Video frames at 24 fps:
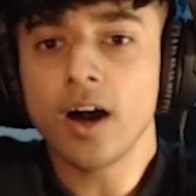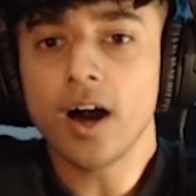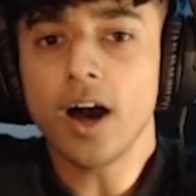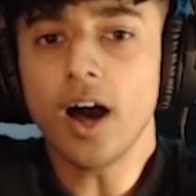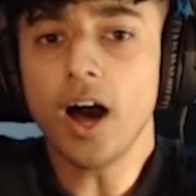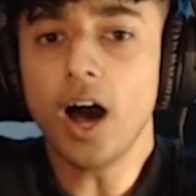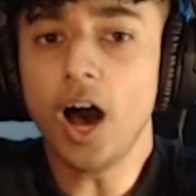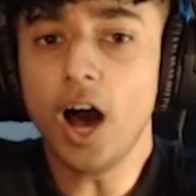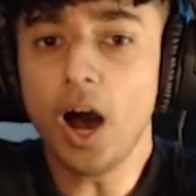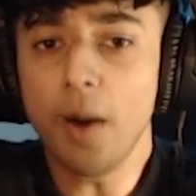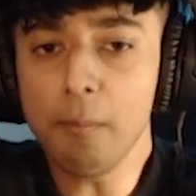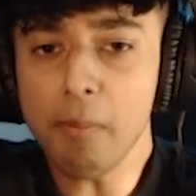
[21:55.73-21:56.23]

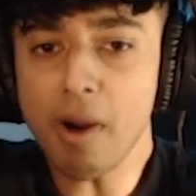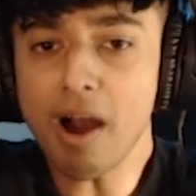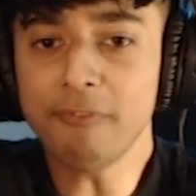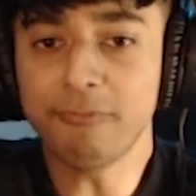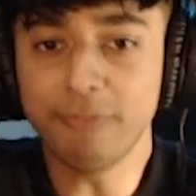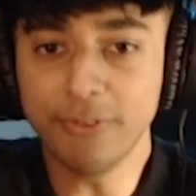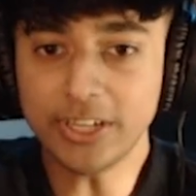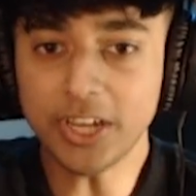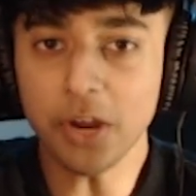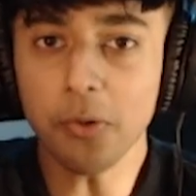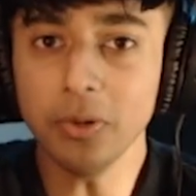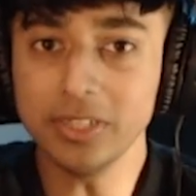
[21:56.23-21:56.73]
I
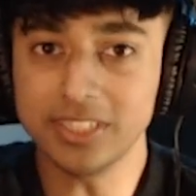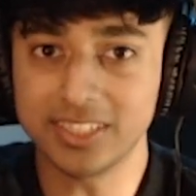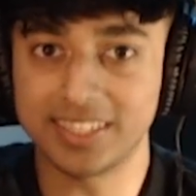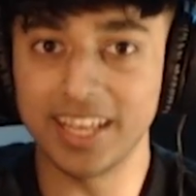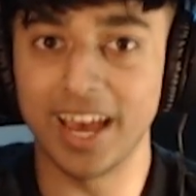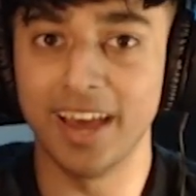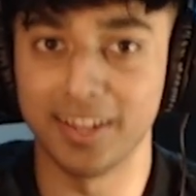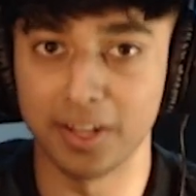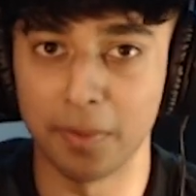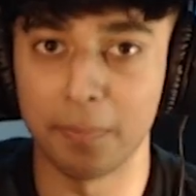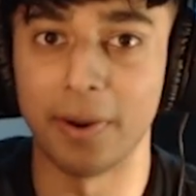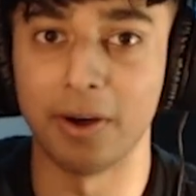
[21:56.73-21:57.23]
think I was
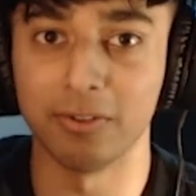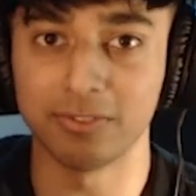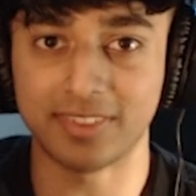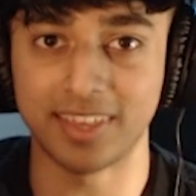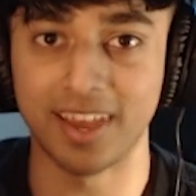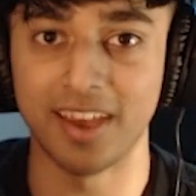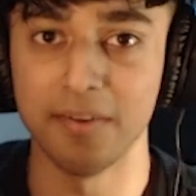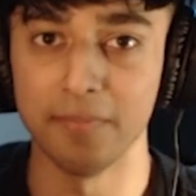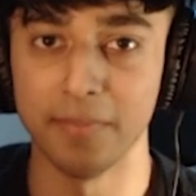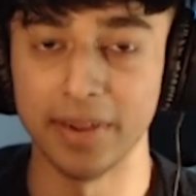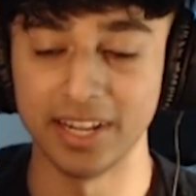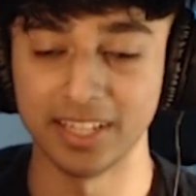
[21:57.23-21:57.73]
dead about
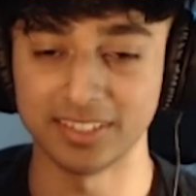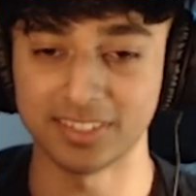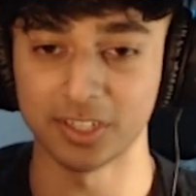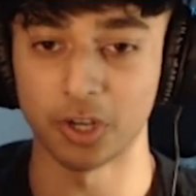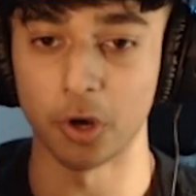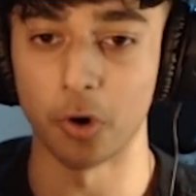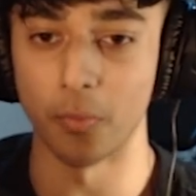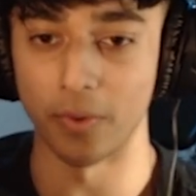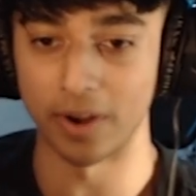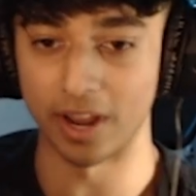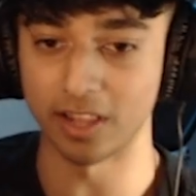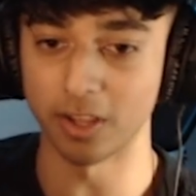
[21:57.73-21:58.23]
10 minutes
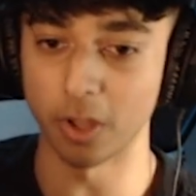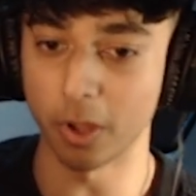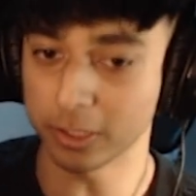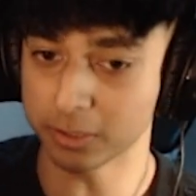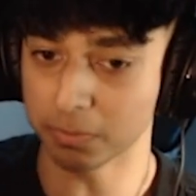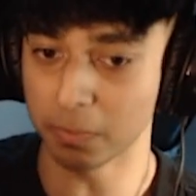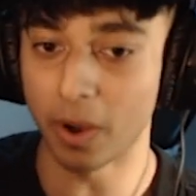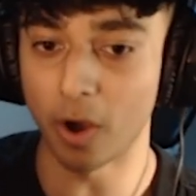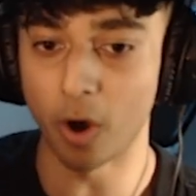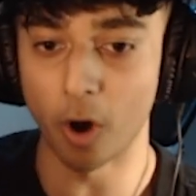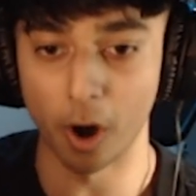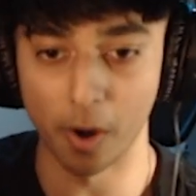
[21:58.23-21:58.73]
ago when I lost
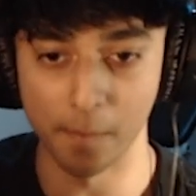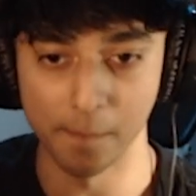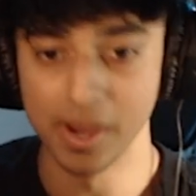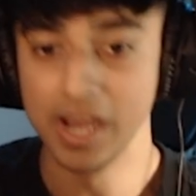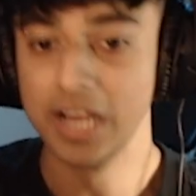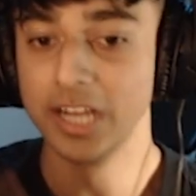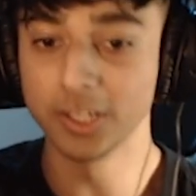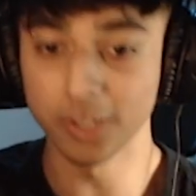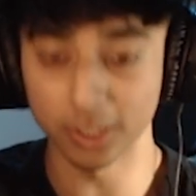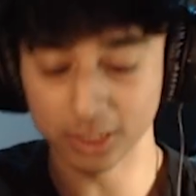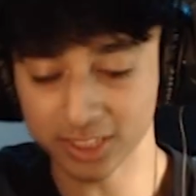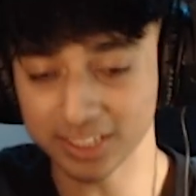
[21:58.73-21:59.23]
my arm,
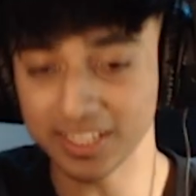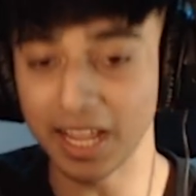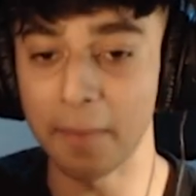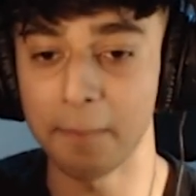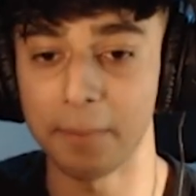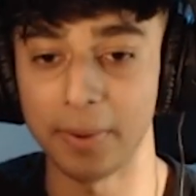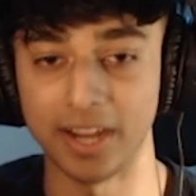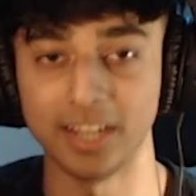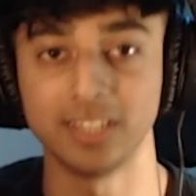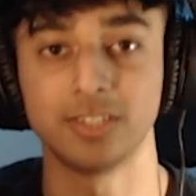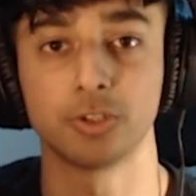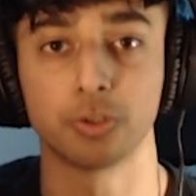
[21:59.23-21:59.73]
got stabbed
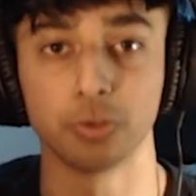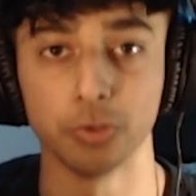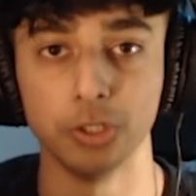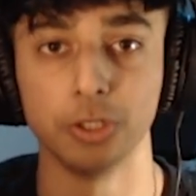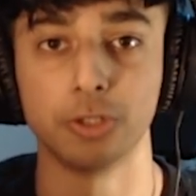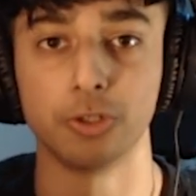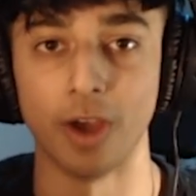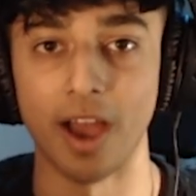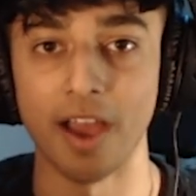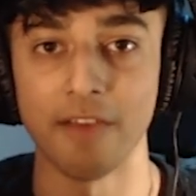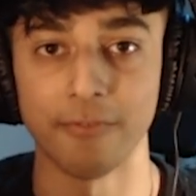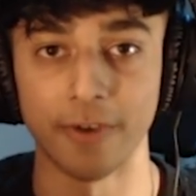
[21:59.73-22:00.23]
by a
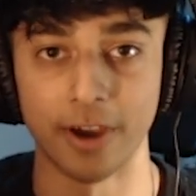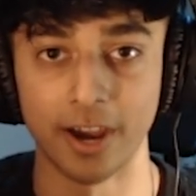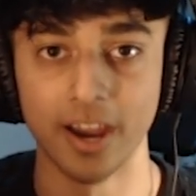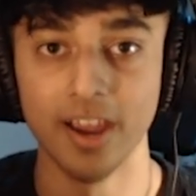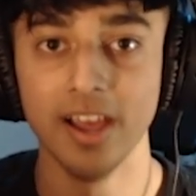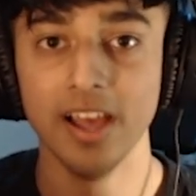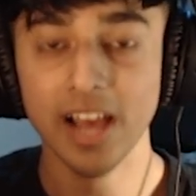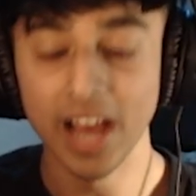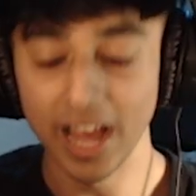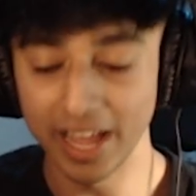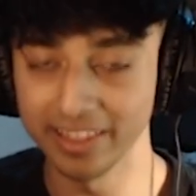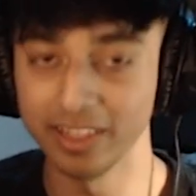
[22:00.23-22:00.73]
screwdriver,
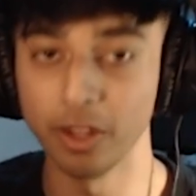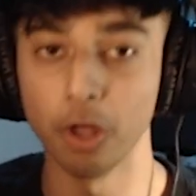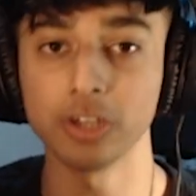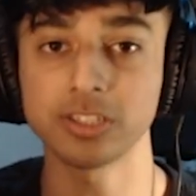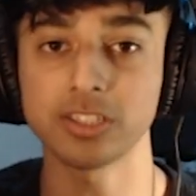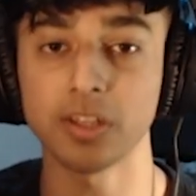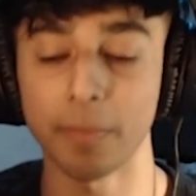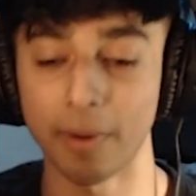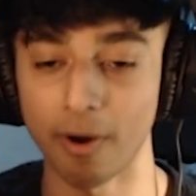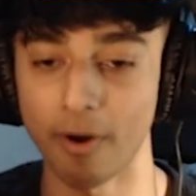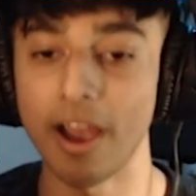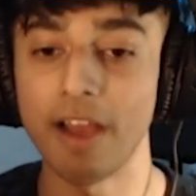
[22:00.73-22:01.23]
and lost
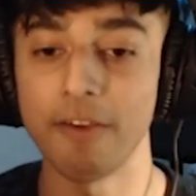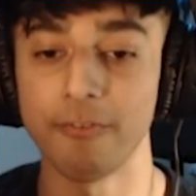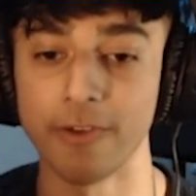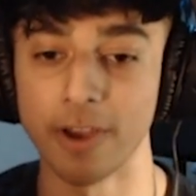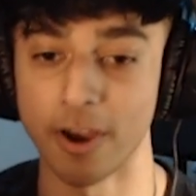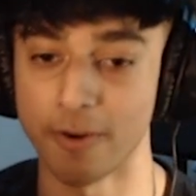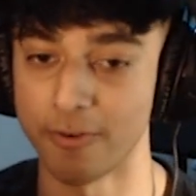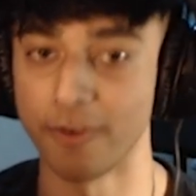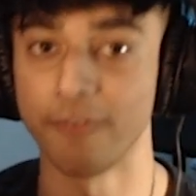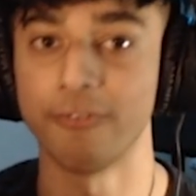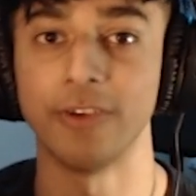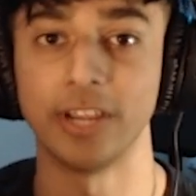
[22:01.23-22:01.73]
about every
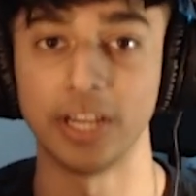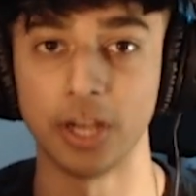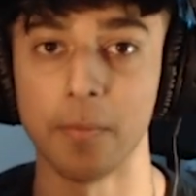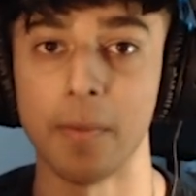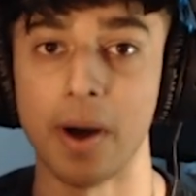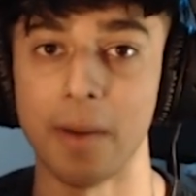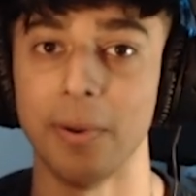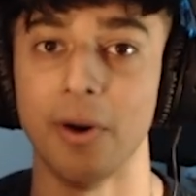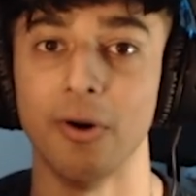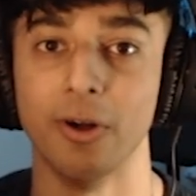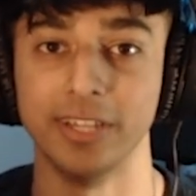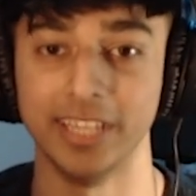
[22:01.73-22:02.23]
other thing on
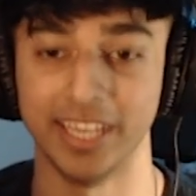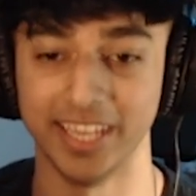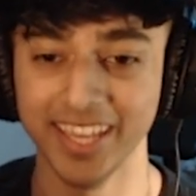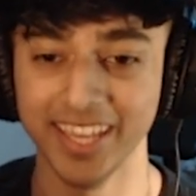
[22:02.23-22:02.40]
my body.